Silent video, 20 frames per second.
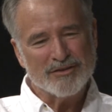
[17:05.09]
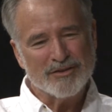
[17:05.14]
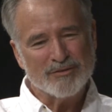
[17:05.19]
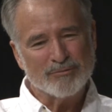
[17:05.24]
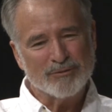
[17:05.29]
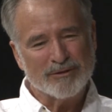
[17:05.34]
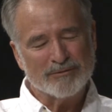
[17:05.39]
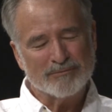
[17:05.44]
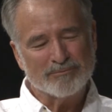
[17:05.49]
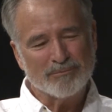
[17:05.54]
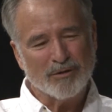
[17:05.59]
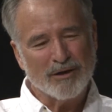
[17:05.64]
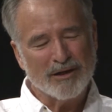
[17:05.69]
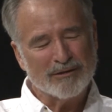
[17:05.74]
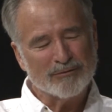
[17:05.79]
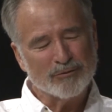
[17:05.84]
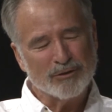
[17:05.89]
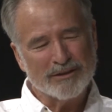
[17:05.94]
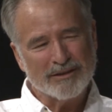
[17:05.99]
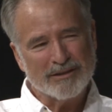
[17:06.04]
is part of
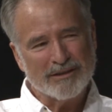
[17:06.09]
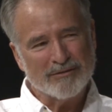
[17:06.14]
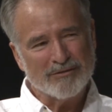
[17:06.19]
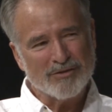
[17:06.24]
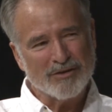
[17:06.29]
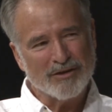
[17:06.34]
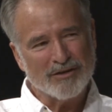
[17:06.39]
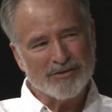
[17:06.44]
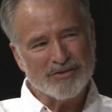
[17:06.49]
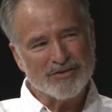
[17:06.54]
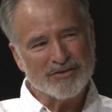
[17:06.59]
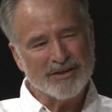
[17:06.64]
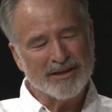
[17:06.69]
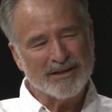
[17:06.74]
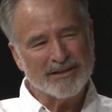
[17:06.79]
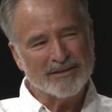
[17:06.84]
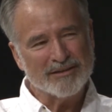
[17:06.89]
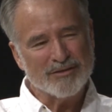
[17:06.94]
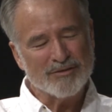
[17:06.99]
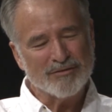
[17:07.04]
what gives our
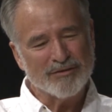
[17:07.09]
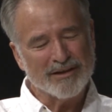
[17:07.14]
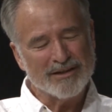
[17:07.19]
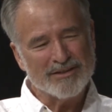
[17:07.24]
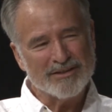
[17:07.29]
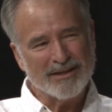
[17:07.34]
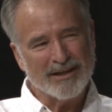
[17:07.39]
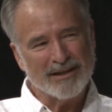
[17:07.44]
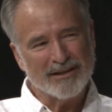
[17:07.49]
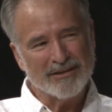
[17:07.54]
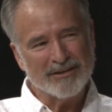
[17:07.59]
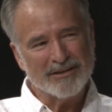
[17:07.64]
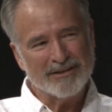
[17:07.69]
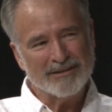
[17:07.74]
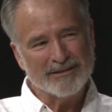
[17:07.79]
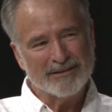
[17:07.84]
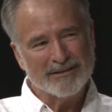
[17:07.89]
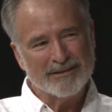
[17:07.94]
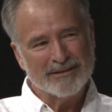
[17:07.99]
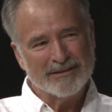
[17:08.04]
state its vitality,
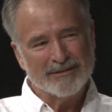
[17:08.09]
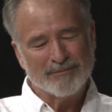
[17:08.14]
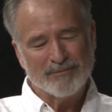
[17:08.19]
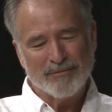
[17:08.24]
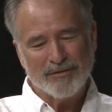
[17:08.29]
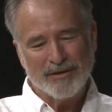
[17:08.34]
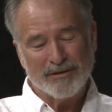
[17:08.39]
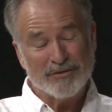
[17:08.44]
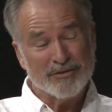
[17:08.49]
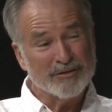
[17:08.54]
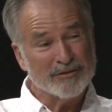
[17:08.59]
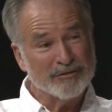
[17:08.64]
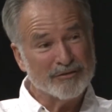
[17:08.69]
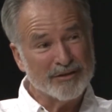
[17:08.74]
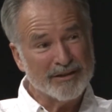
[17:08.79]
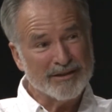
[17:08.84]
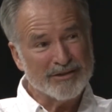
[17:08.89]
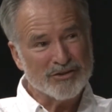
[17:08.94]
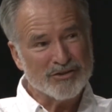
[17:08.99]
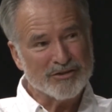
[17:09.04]
its
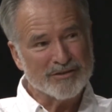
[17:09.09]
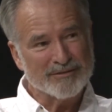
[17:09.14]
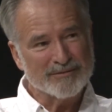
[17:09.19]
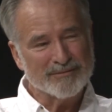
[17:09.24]
innovation.